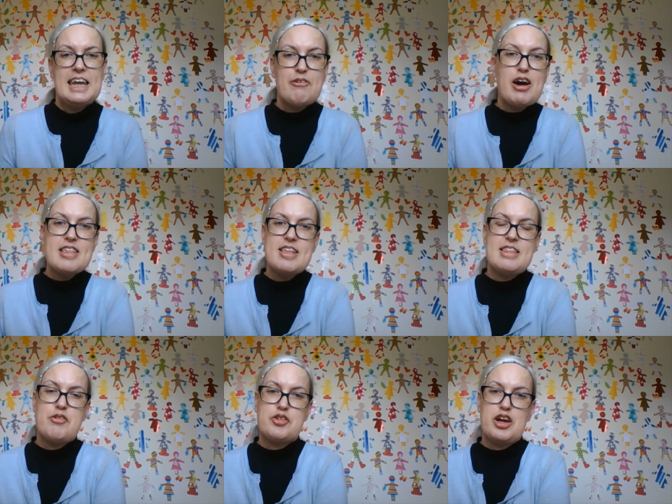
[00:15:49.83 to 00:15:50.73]
Now, I said
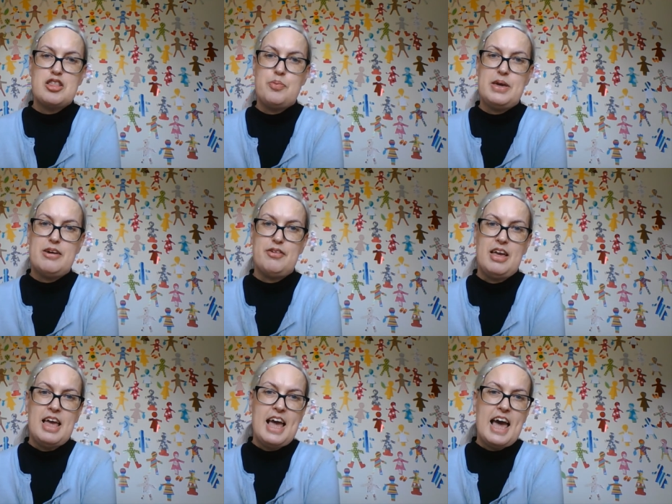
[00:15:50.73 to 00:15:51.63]
there was going to be a,
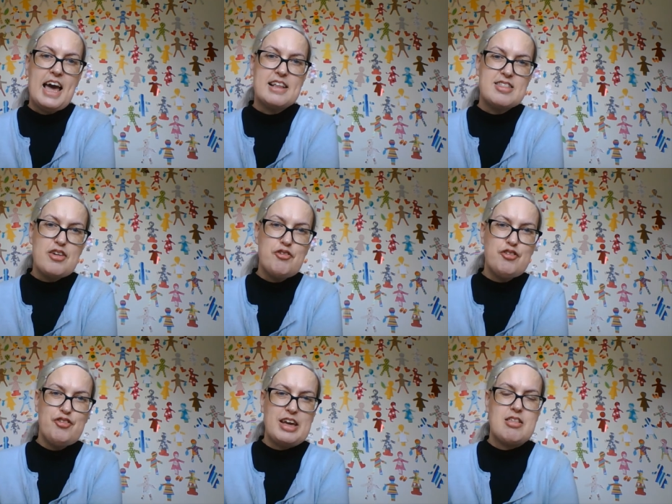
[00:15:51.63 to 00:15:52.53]
a
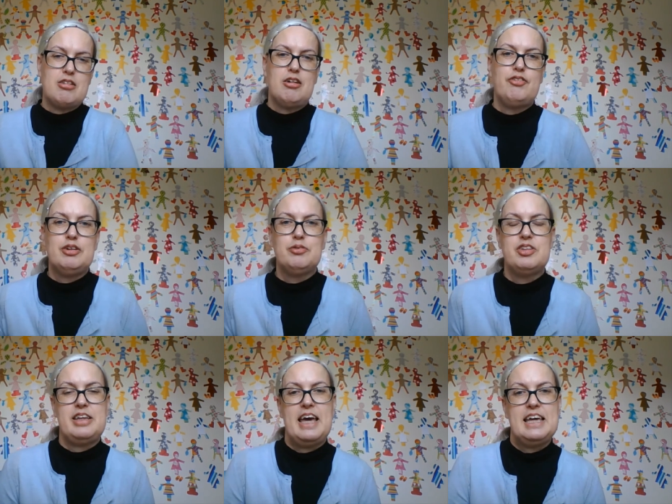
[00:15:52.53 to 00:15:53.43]
different face on our film
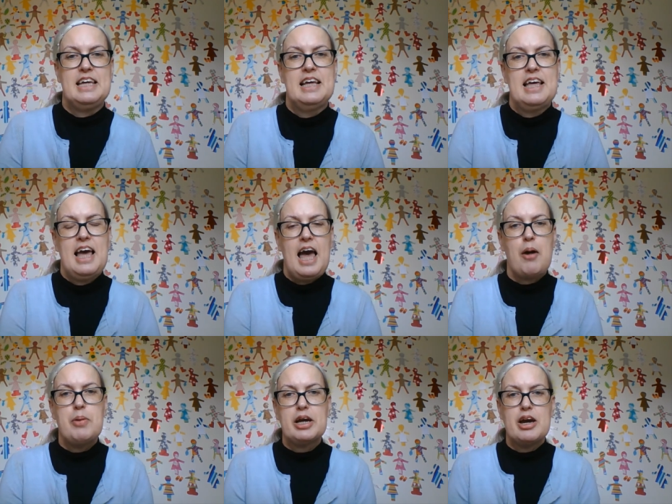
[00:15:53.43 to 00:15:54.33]
today,
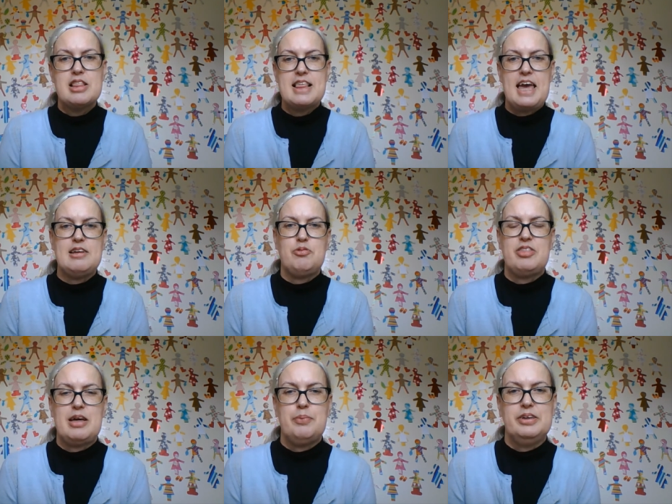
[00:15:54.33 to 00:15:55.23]
and we're going to end with
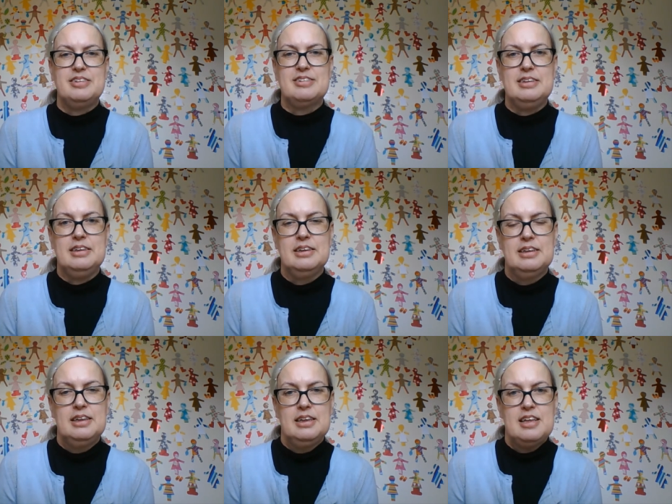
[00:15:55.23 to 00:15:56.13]
that person.
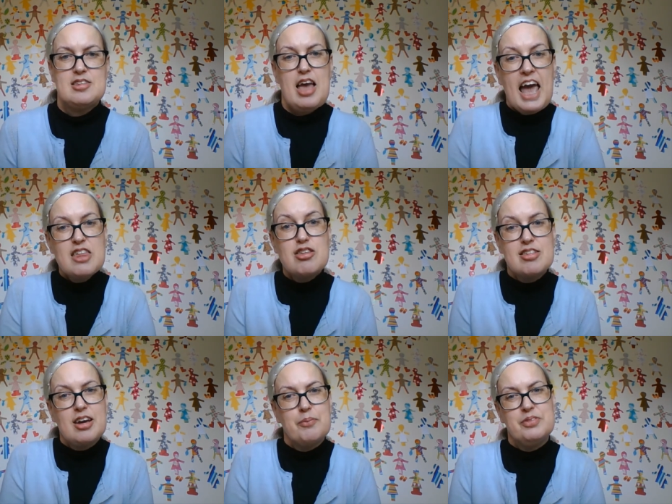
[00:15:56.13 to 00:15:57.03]
So
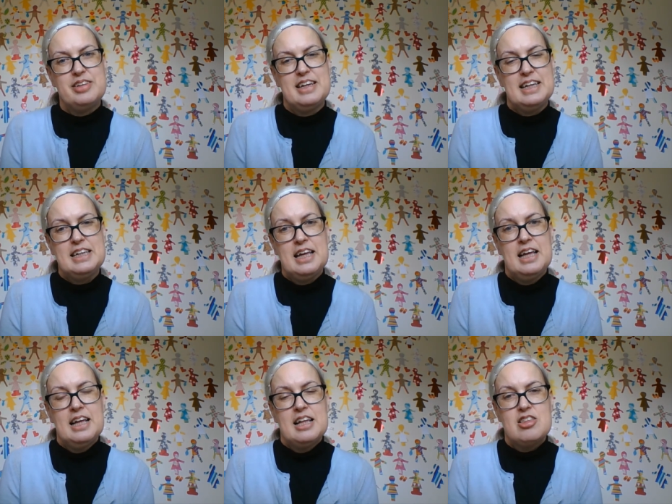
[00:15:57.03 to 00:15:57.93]
Heather's come today.
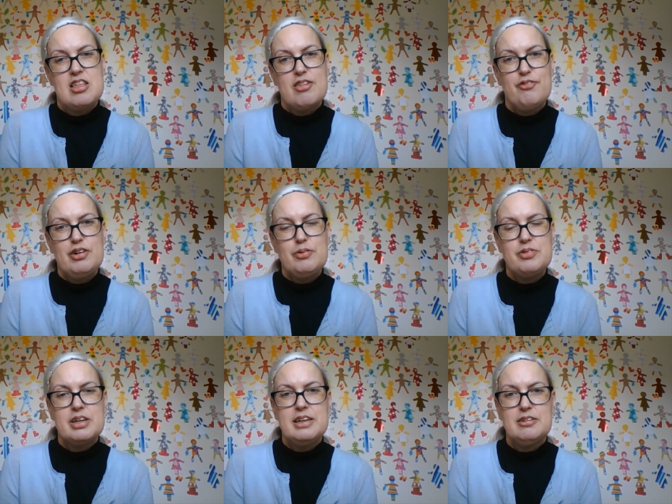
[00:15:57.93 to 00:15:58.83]
She's filmed
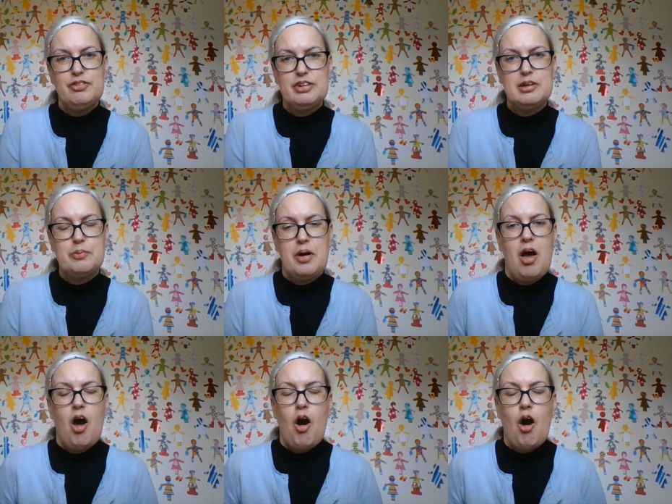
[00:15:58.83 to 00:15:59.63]
a little film